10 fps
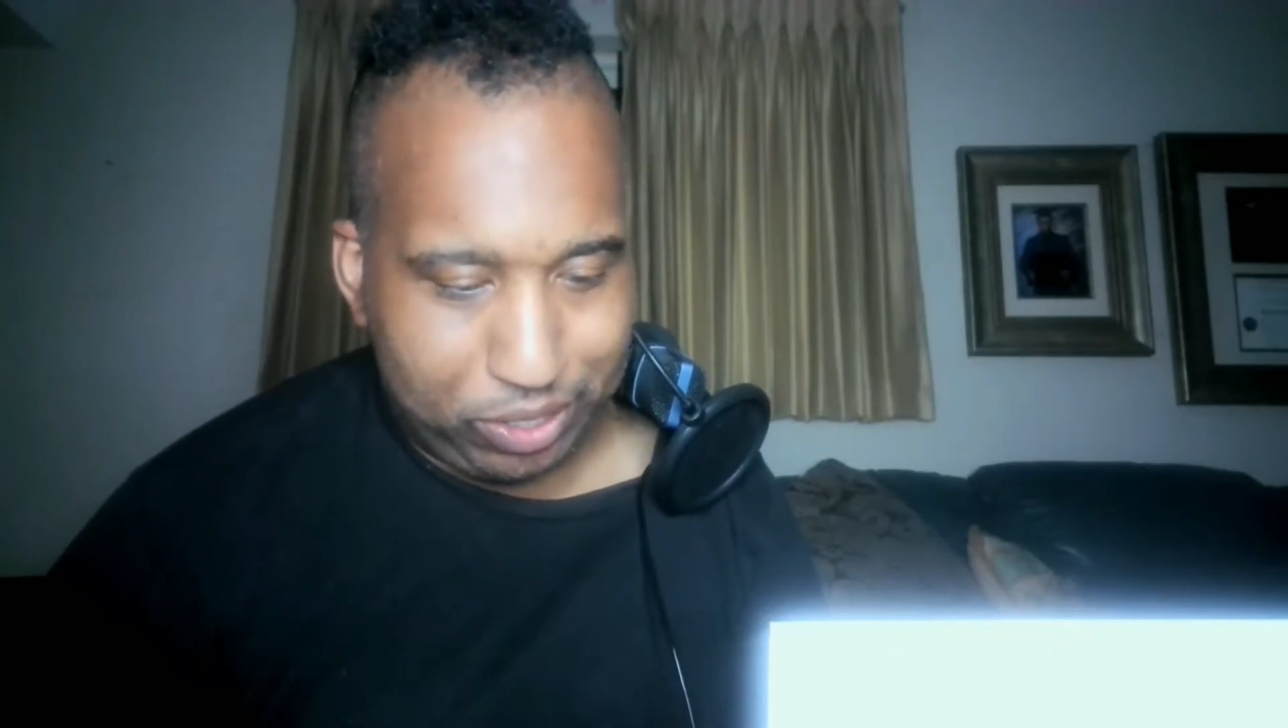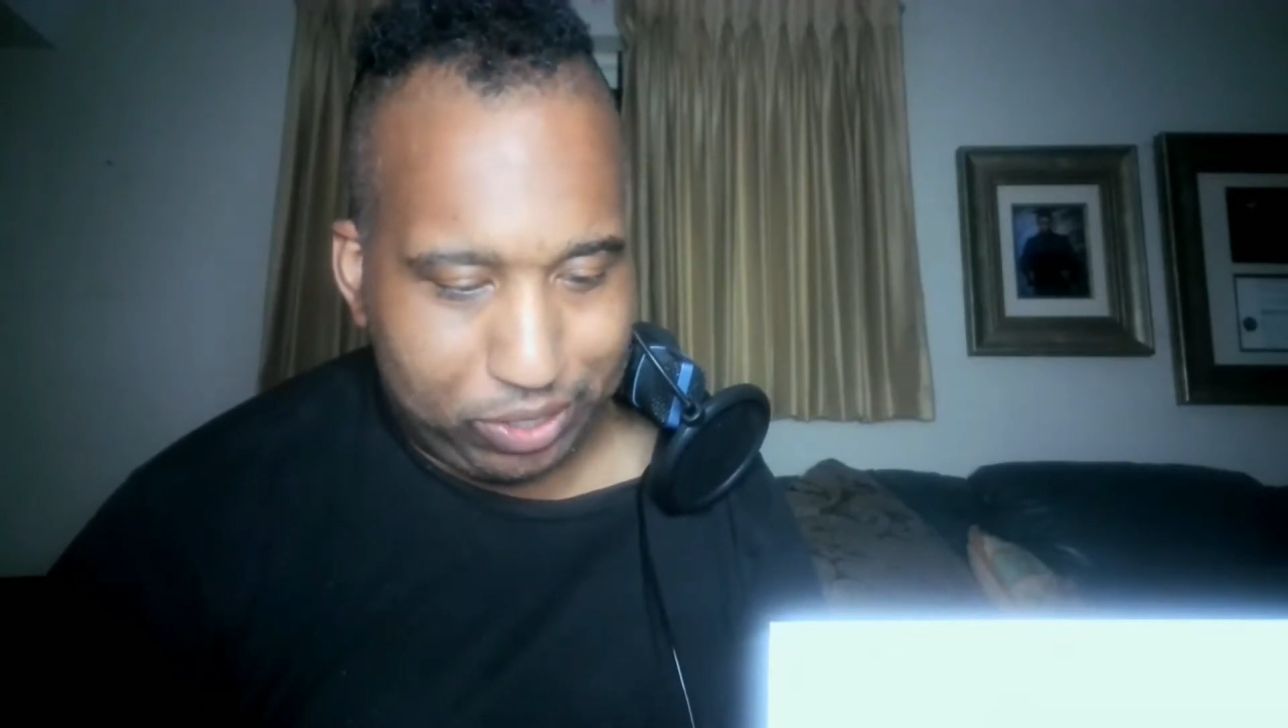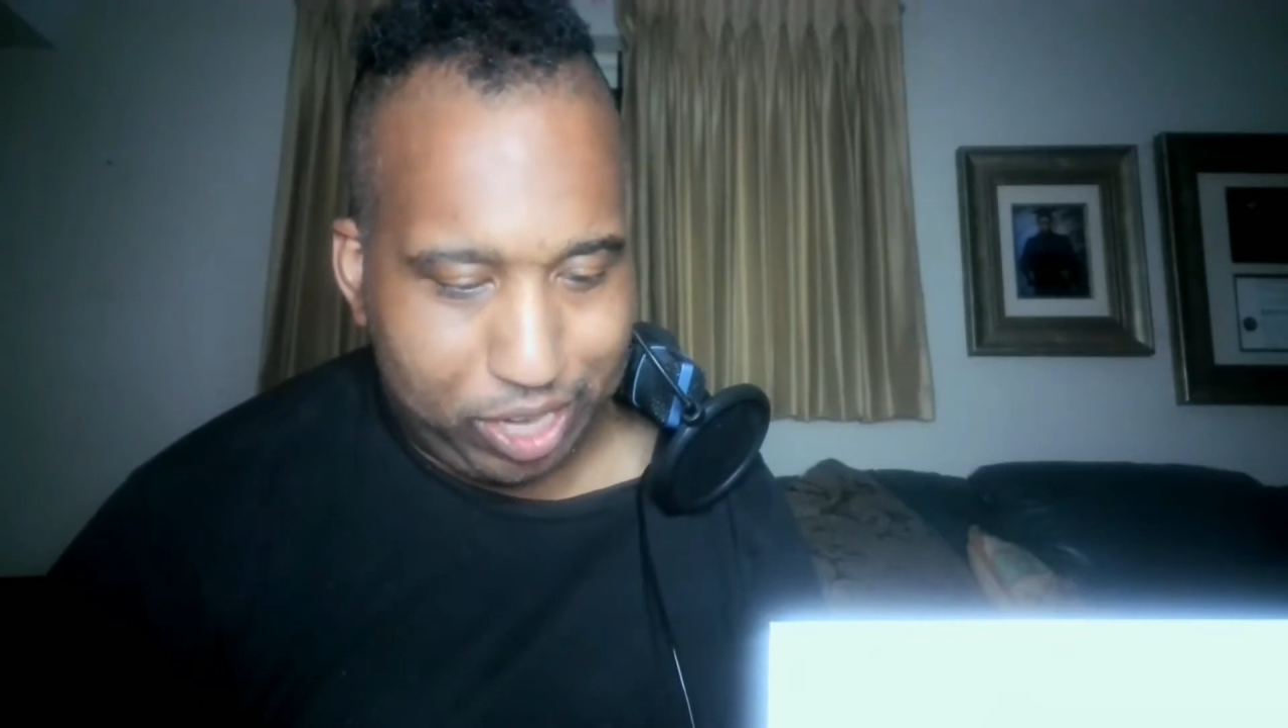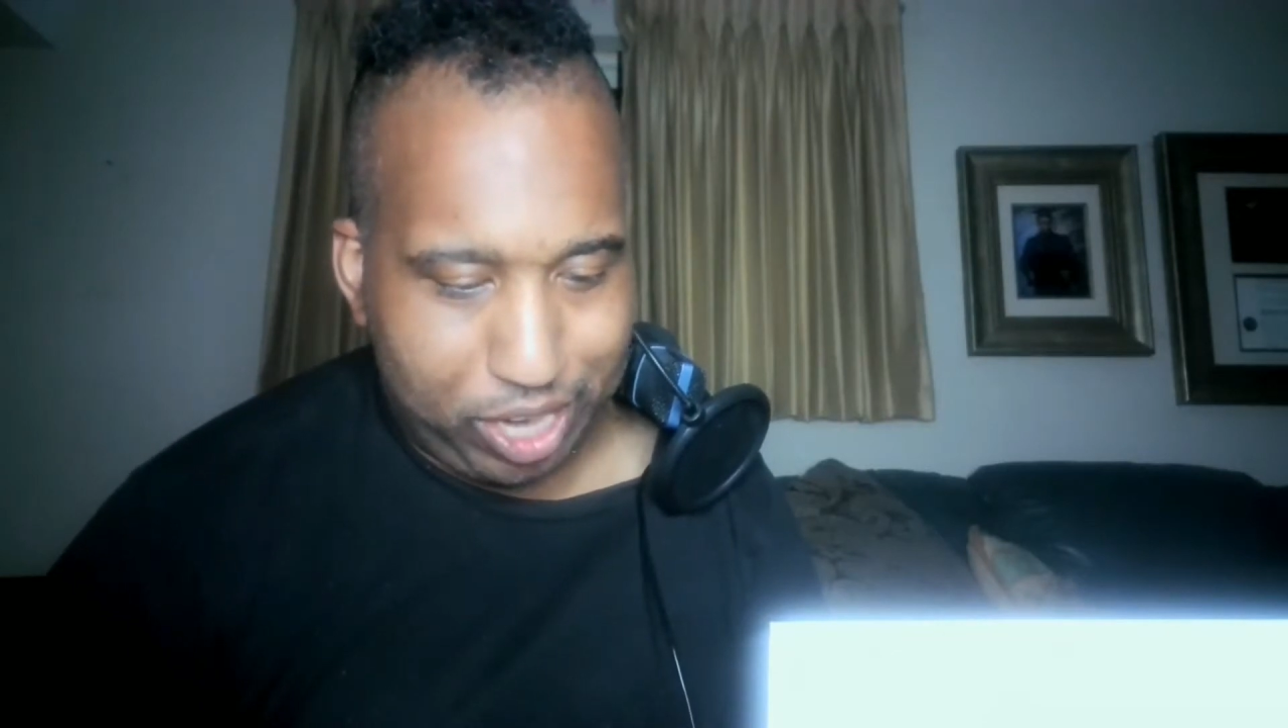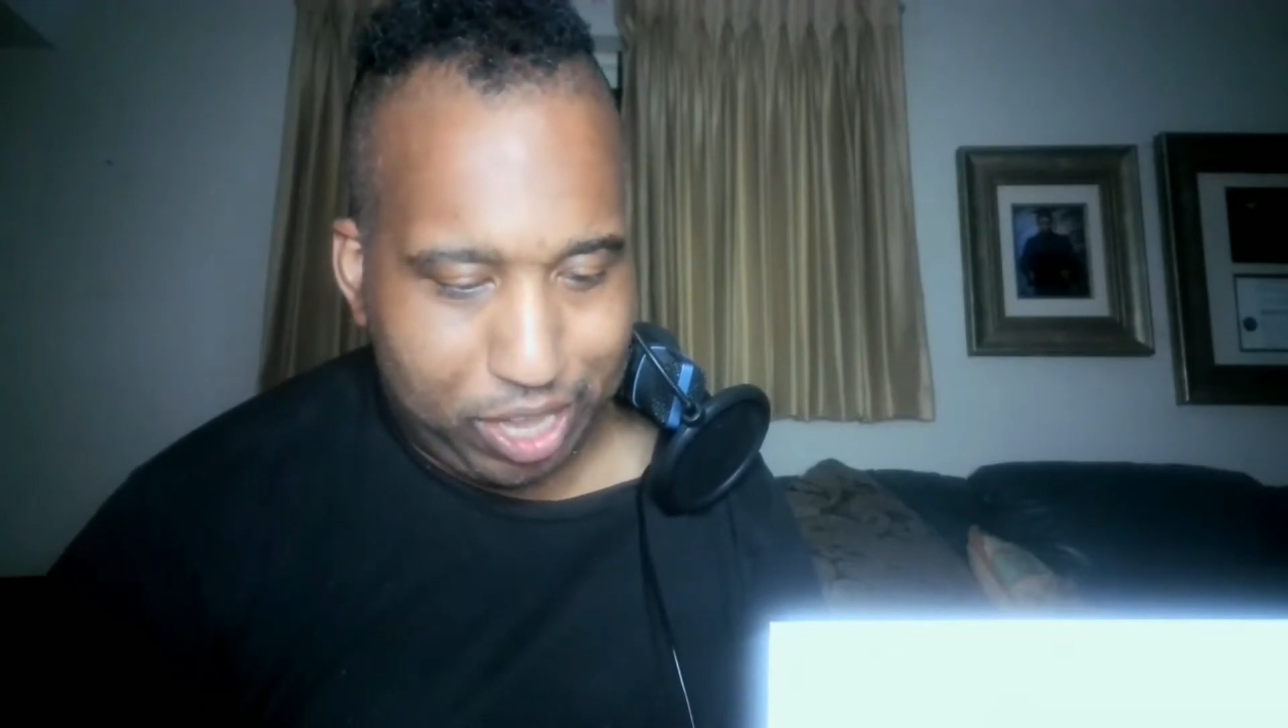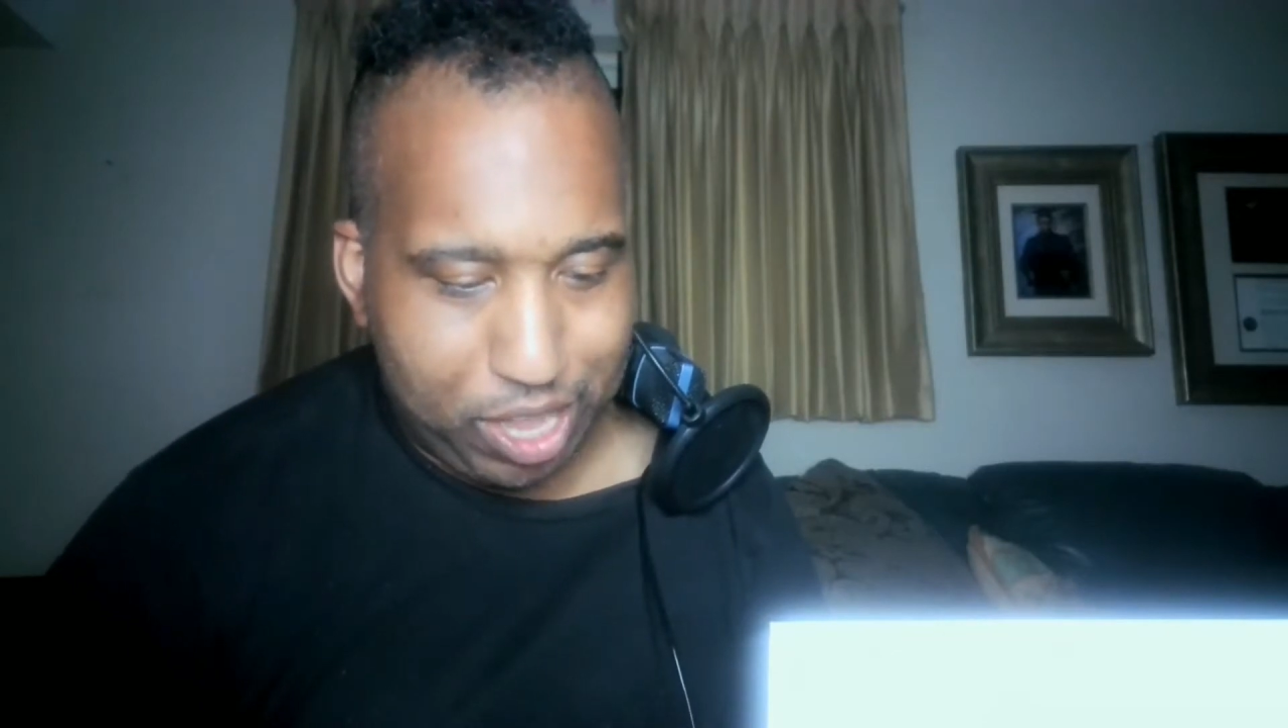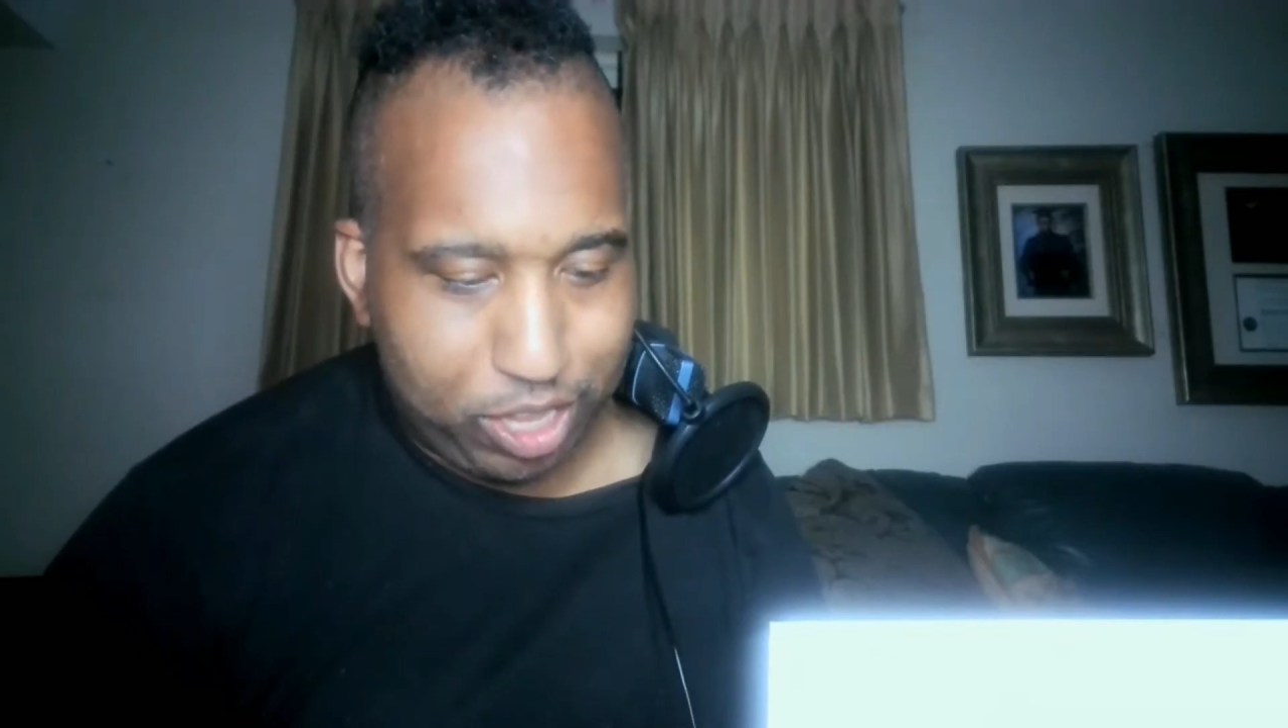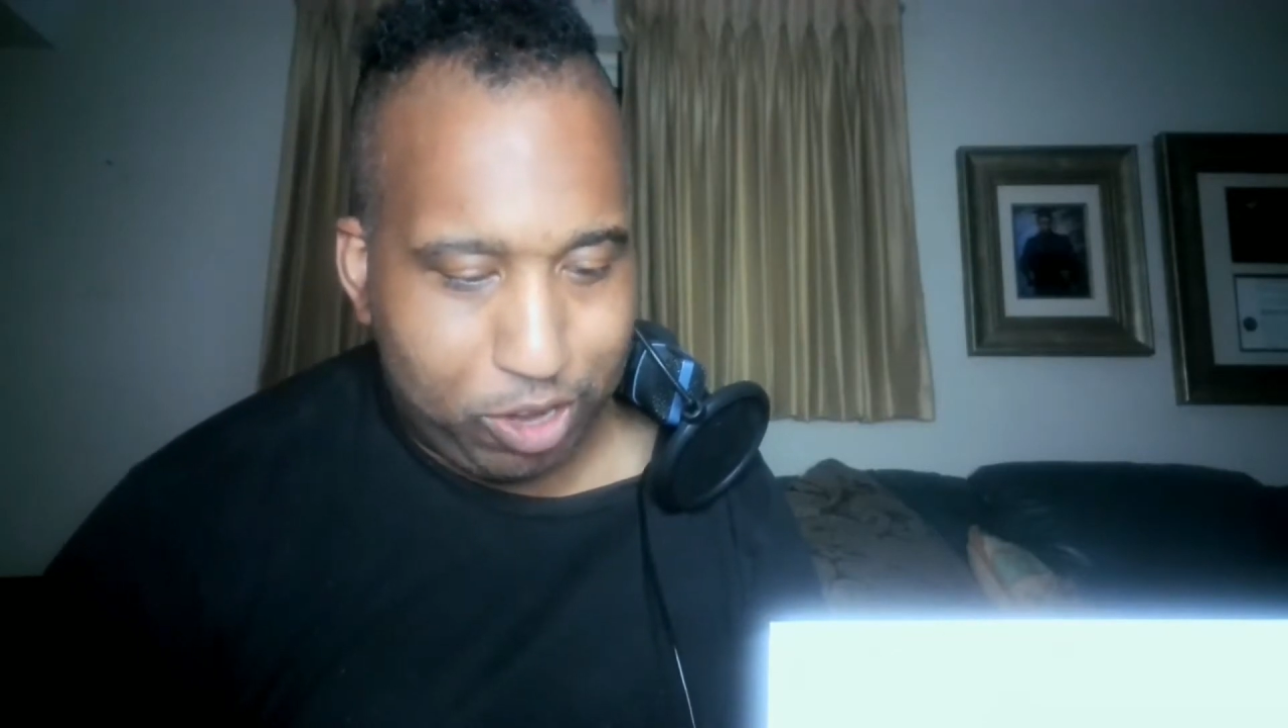and say,